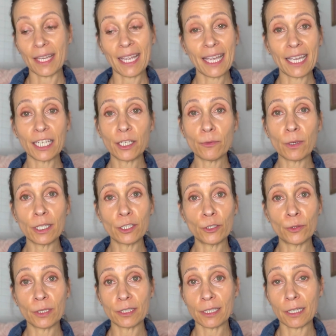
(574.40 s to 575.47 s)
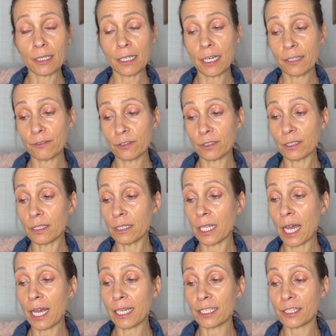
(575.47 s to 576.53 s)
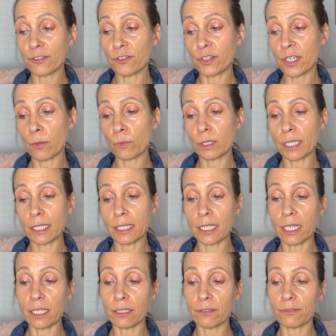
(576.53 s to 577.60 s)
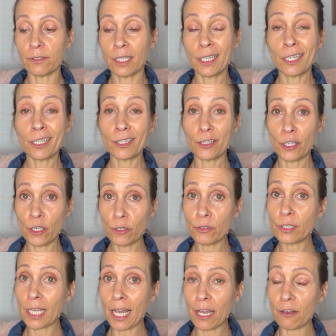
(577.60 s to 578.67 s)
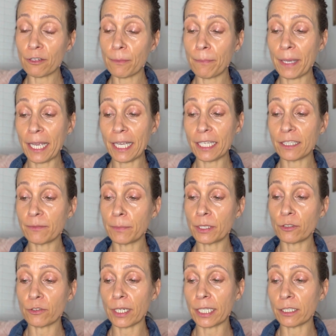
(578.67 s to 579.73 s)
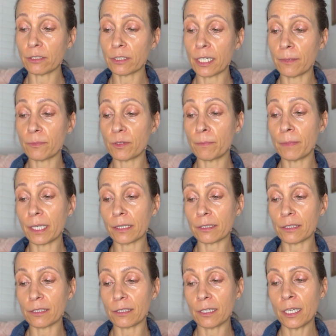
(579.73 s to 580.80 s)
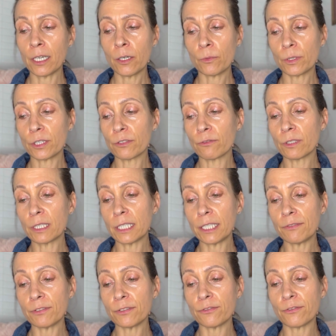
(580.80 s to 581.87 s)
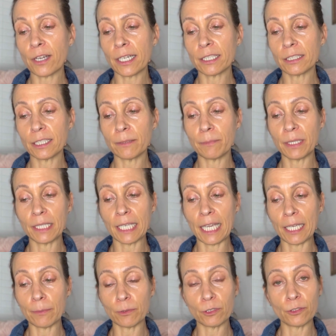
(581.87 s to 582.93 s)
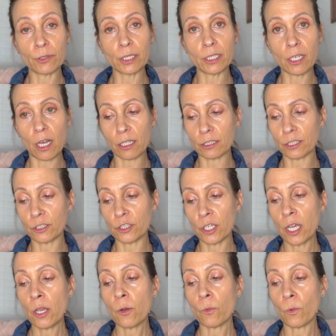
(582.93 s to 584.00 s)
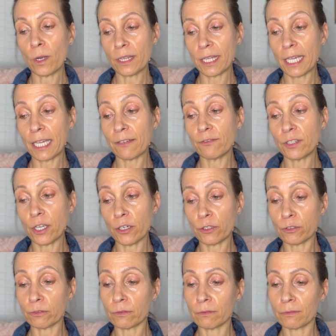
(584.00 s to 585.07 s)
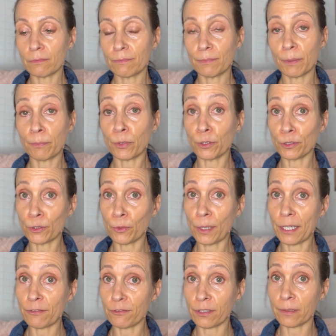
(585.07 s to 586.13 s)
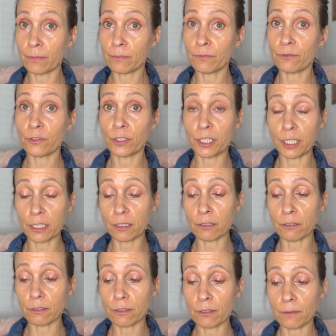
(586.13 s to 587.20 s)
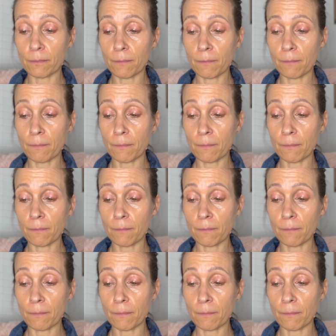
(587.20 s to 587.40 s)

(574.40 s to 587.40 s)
Anyone who has uncovered the lies of someone they love knows how the pain of betrayal comes mixed with the relief of finally being able to acknowledge what they have known but pulled away from for years.